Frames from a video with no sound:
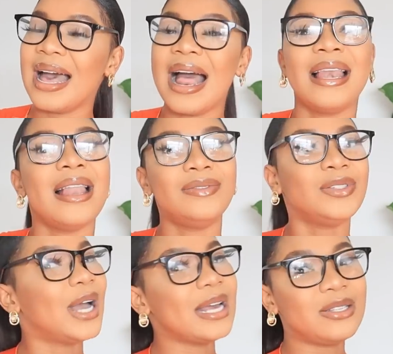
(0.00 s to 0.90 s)
I love
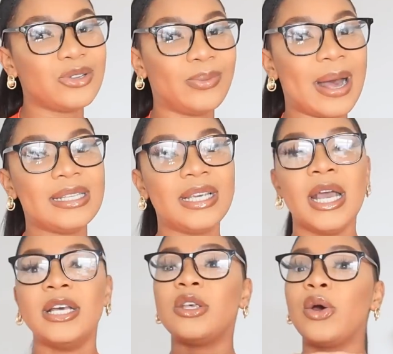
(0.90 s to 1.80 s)
you guys so much.
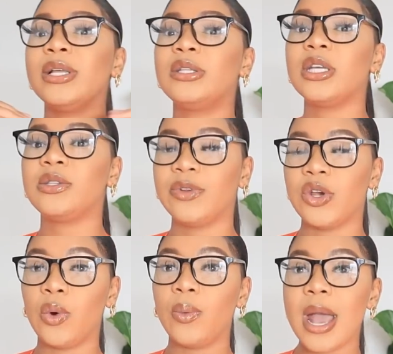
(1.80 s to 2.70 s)
So in today's
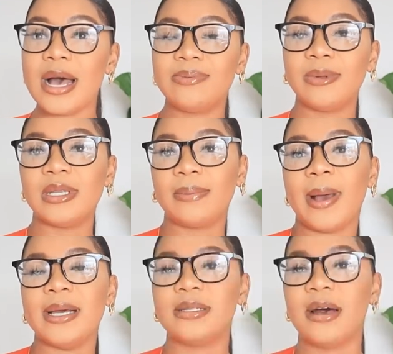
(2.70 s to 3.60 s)
video, we are sponsored
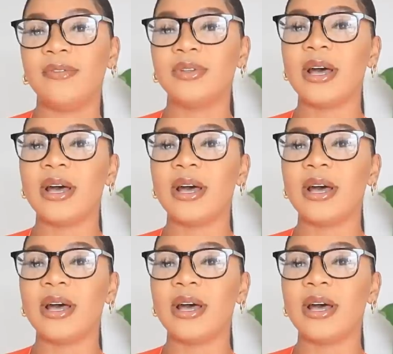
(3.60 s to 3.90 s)
by Zaful.